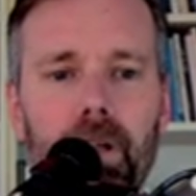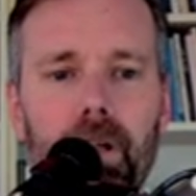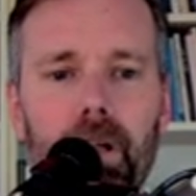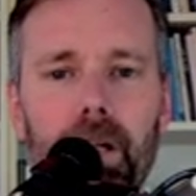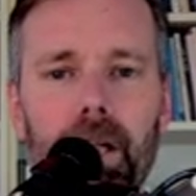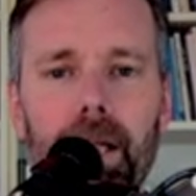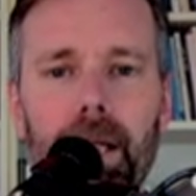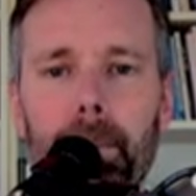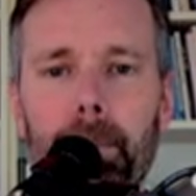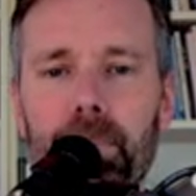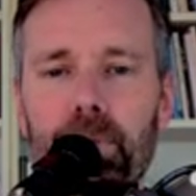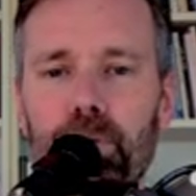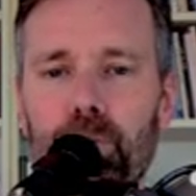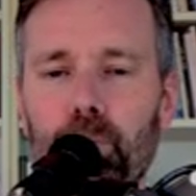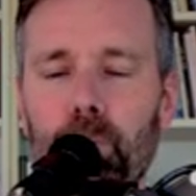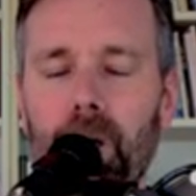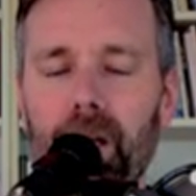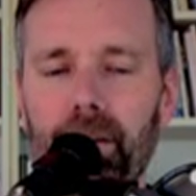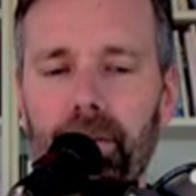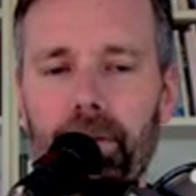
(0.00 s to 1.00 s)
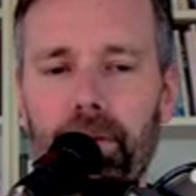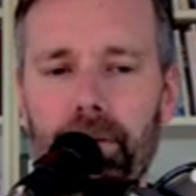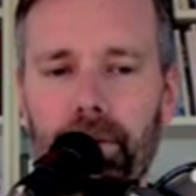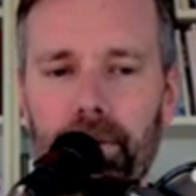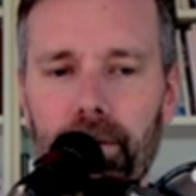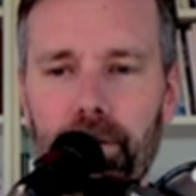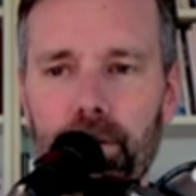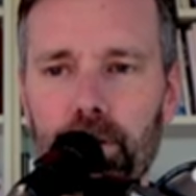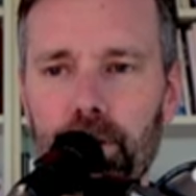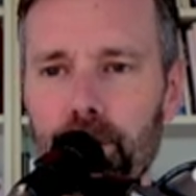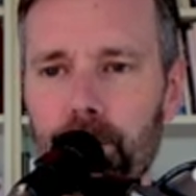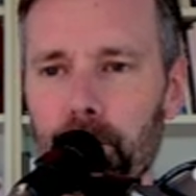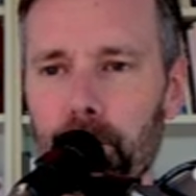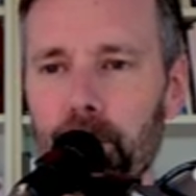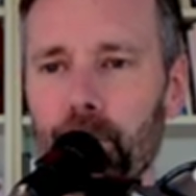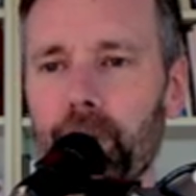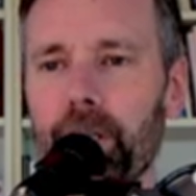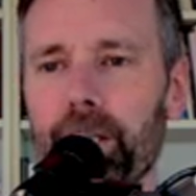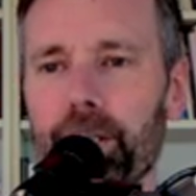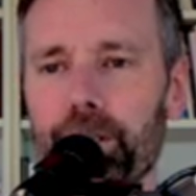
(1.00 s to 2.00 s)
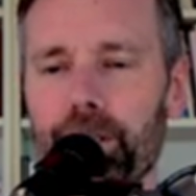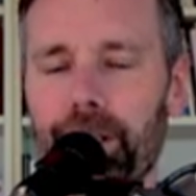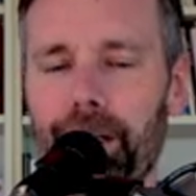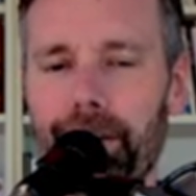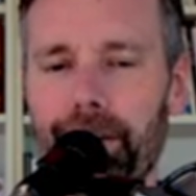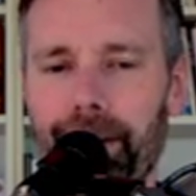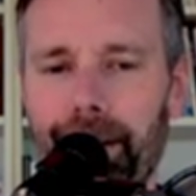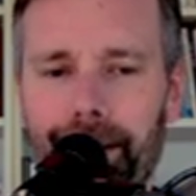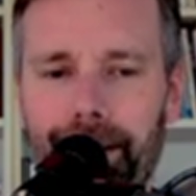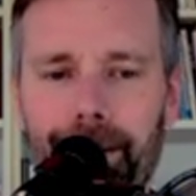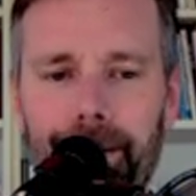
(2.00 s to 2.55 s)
hips width. She's British, I think.